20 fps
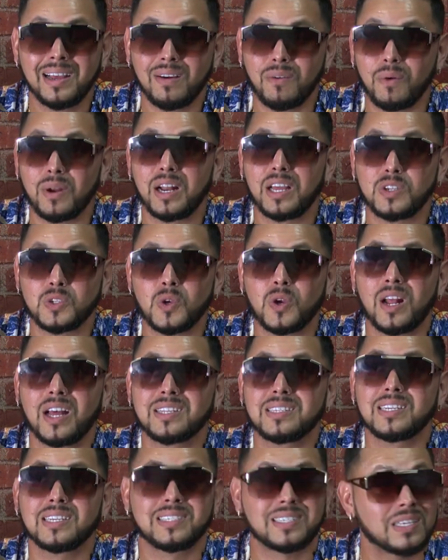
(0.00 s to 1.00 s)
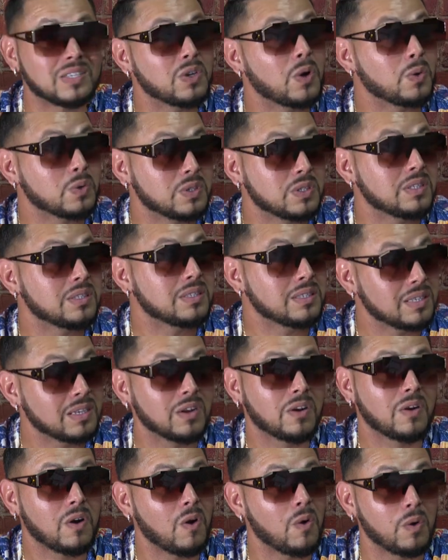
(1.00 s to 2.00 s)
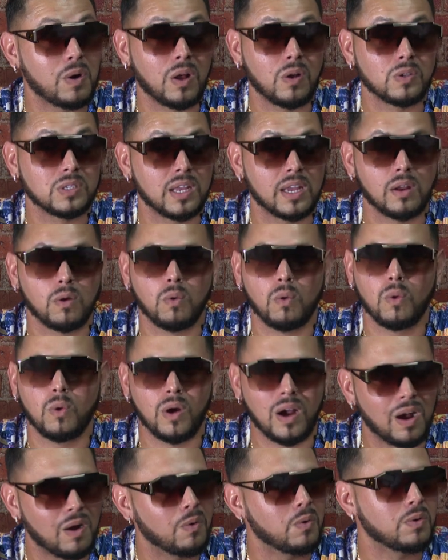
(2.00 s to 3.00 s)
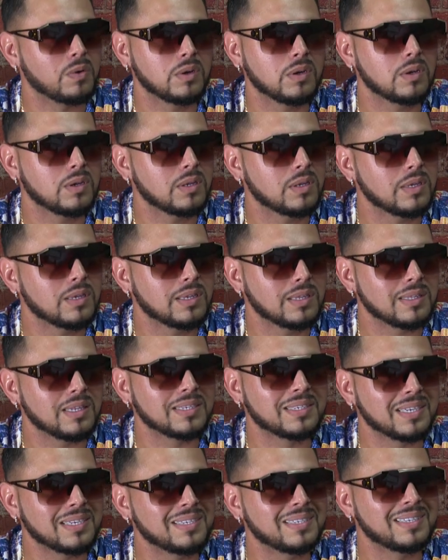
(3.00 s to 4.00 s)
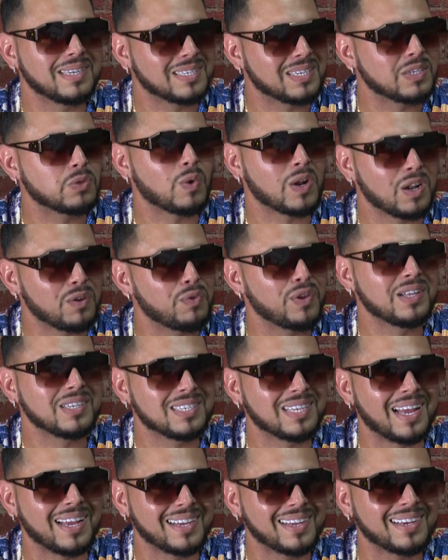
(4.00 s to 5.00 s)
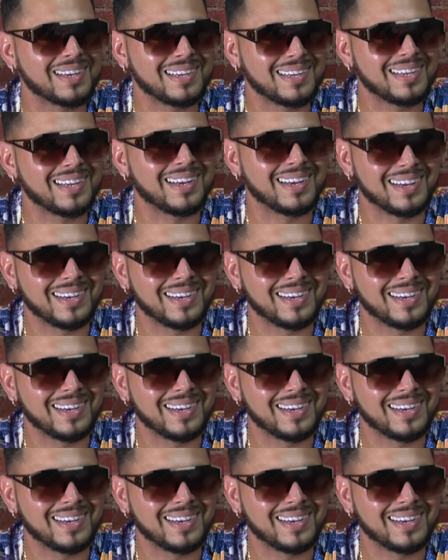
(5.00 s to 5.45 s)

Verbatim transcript: when I saw that 60,000 crowd, I was like, wow, this is this is what it feels like. Yeah.